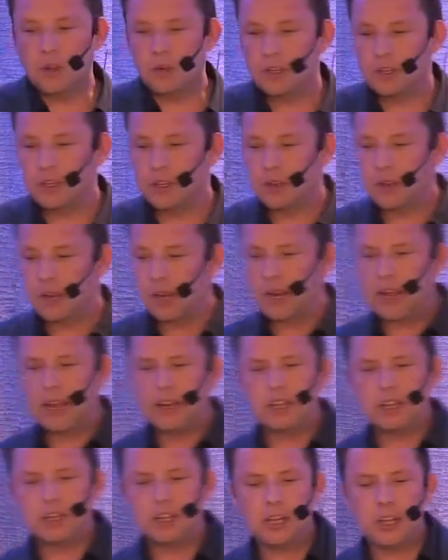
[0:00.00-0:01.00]
there was a
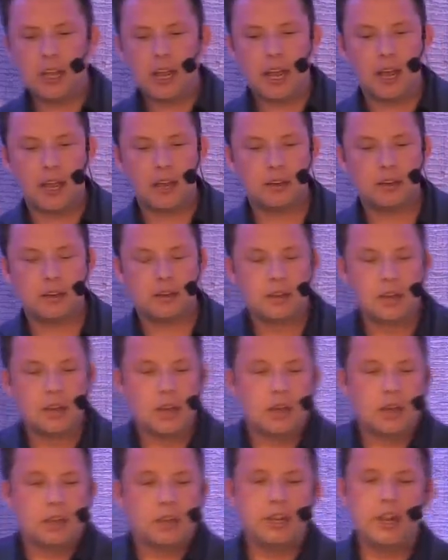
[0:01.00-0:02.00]
lady, and she had
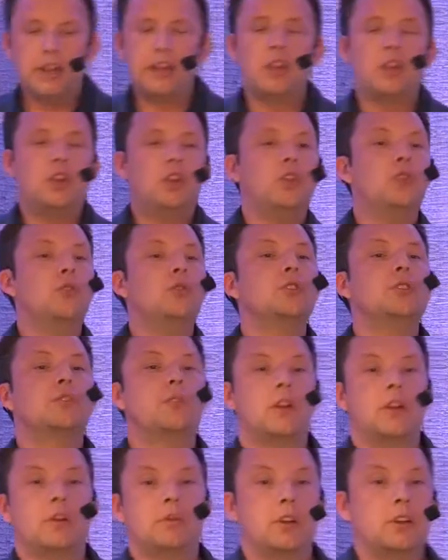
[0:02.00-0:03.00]
a huge
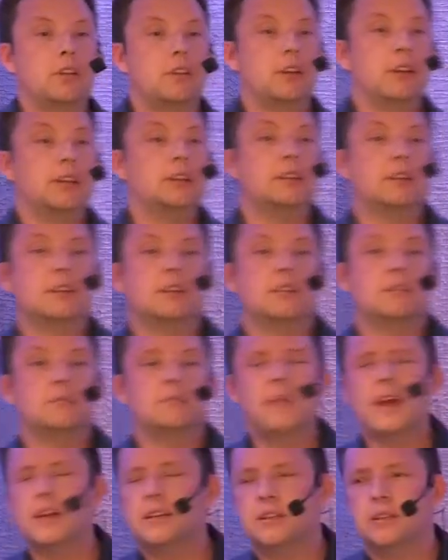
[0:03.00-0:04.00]
following on LinkedIn,
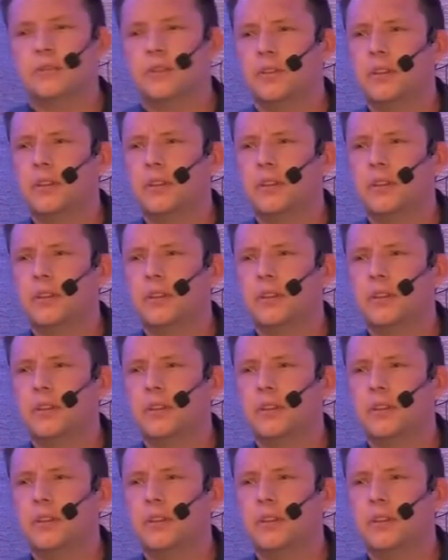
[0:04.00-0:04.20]
massive.